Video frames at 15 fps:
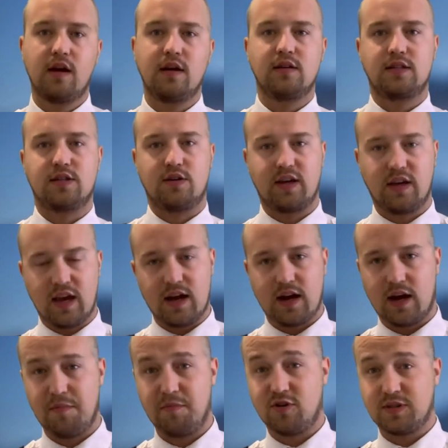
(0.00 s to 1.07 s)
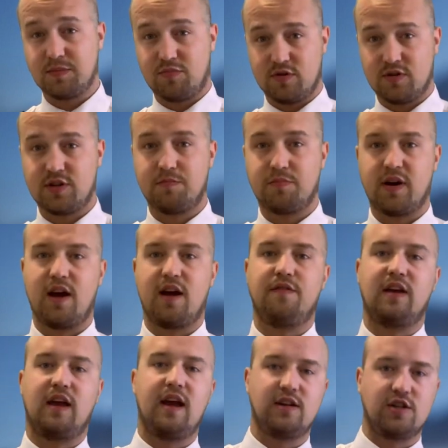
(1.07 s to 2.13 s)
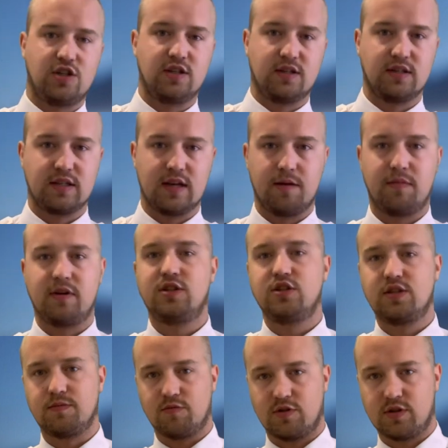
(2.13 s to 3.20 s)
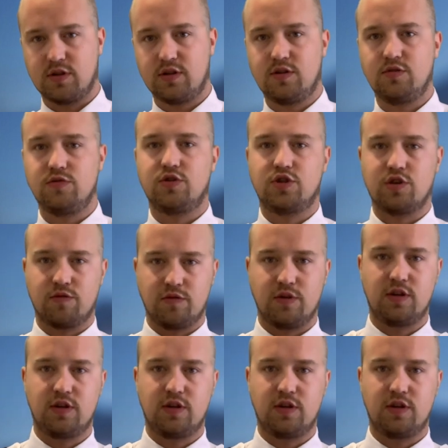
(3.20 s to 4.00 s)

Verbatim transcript: So again, I'm not sponsored by aviation exam, I just wanted to show